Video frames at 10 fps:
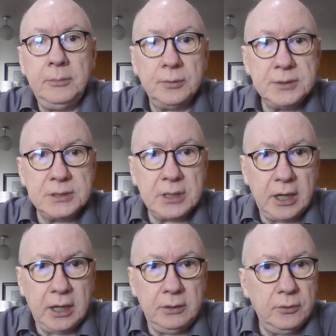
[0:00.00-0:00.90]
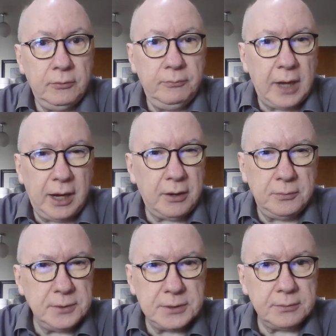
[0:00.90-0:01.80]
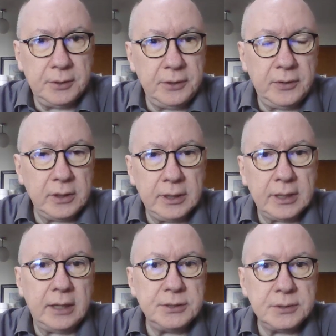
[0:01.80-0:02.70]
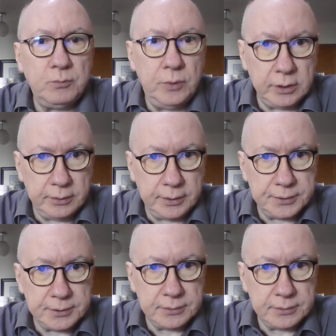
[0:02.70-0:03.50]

no sign, no house or anything like that, just wilderness.